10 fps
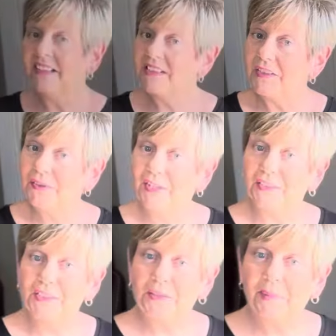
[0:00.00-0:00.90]
So
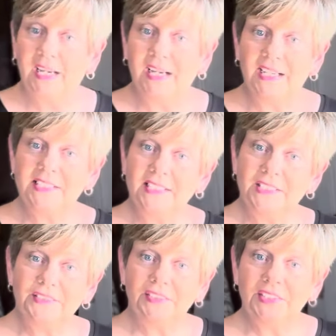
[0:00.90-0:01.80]
those are my
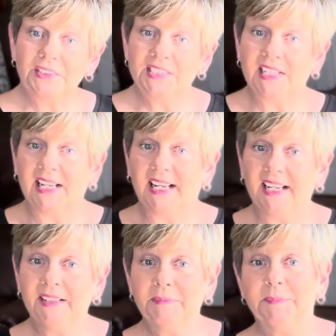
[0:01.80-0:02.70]
ideas for you today.